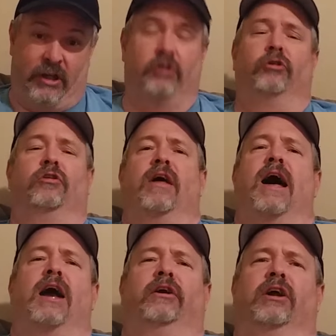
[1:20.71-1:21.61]
either
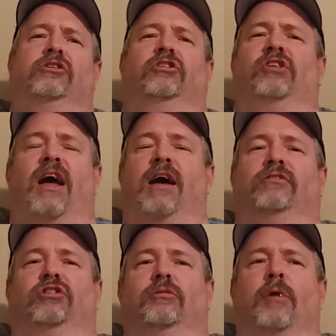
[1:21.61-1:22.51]
that or I just
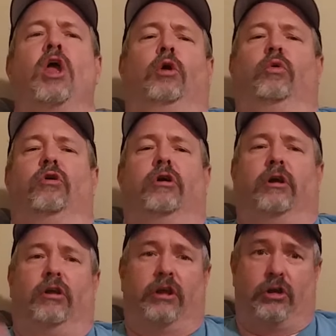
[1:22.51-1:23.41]
have some
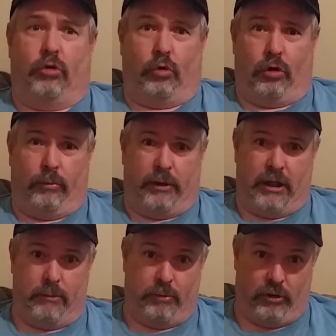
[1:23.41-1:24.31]
really cool
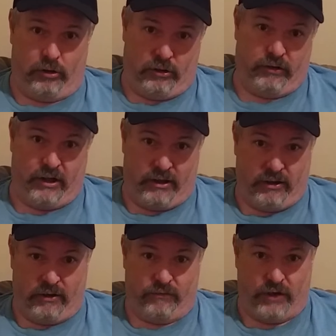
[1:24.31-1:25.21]
people
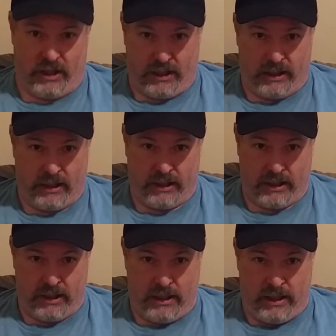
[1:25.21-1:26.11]
that have
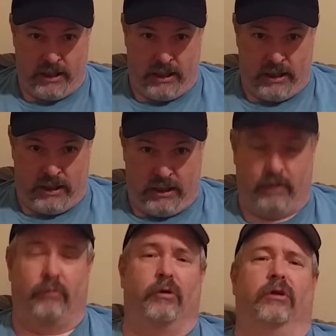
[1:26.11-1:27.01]

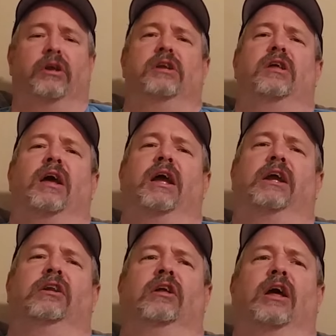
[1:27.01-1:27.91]
really
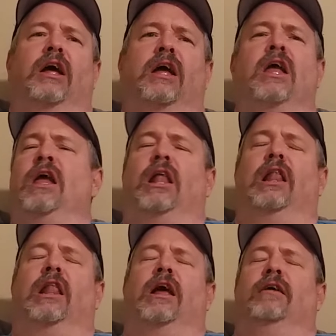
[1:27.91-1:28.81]
taken a
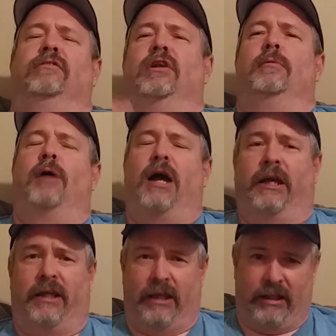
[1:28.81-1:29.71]
love into
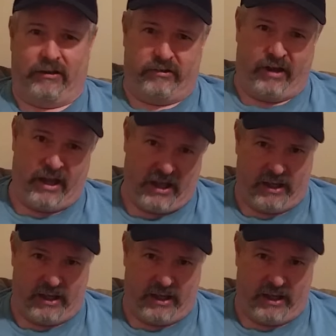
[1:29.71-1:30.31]
Mikey's